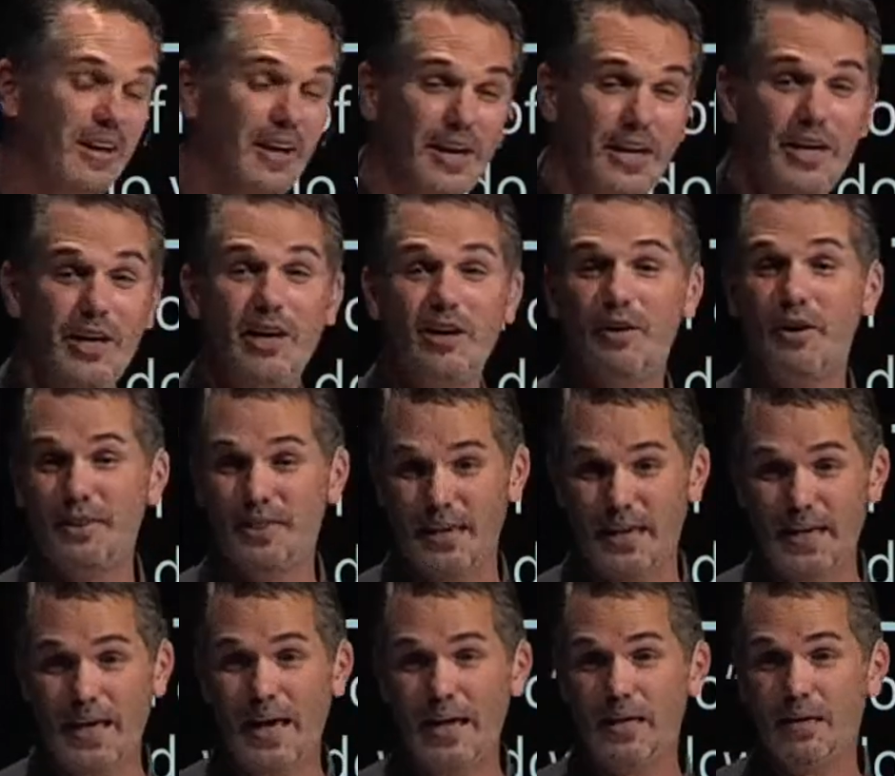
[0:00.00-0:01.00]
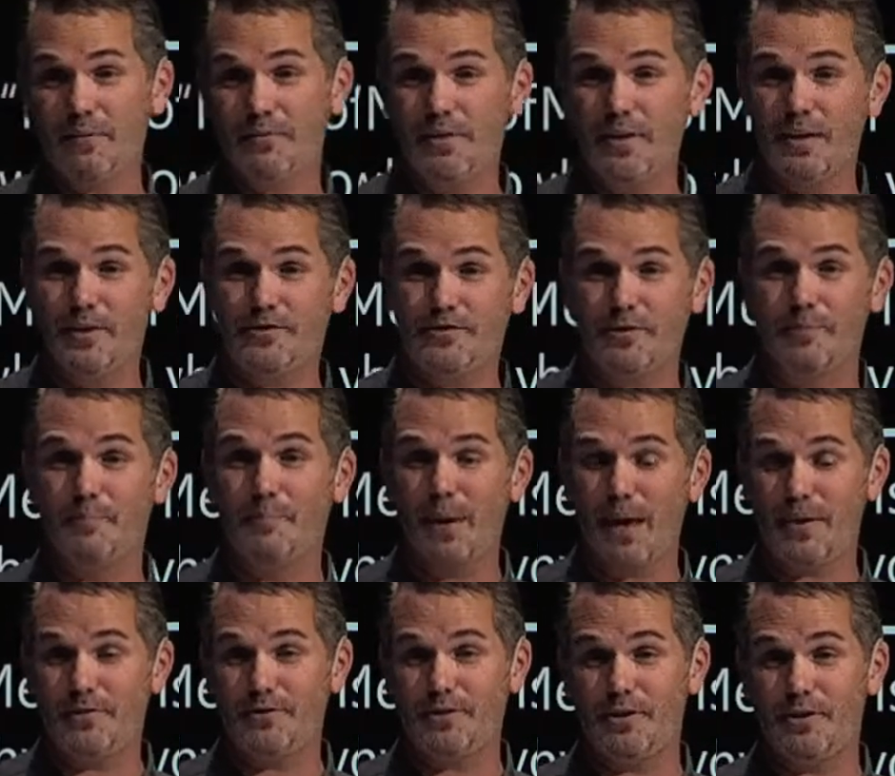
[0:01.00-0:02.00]
Here at the end of this
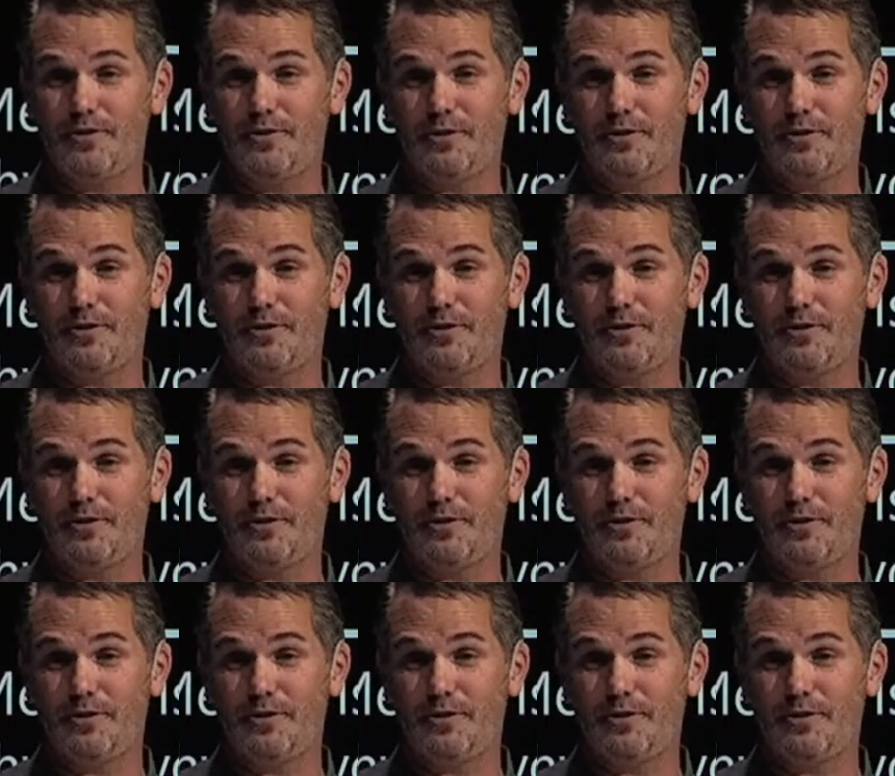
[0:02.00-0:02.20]
message,